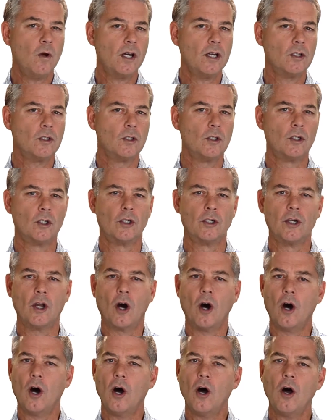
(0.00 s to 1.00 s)
want to learn
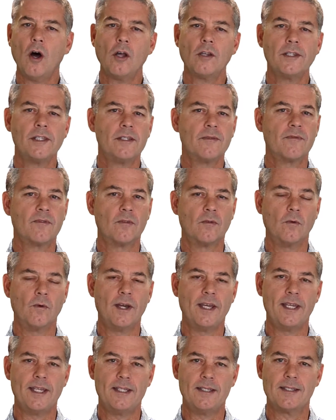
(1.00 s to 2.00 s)
all the different
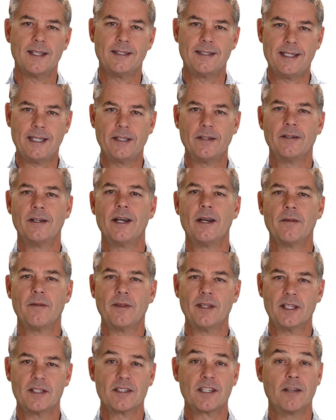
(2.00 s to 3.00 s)
ways that the Internet of
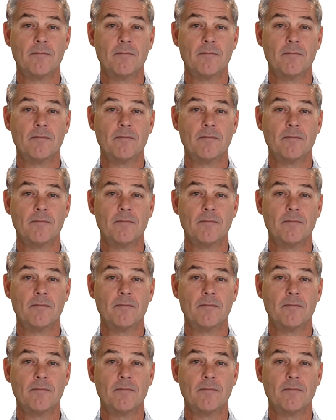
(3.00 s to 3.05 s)
Things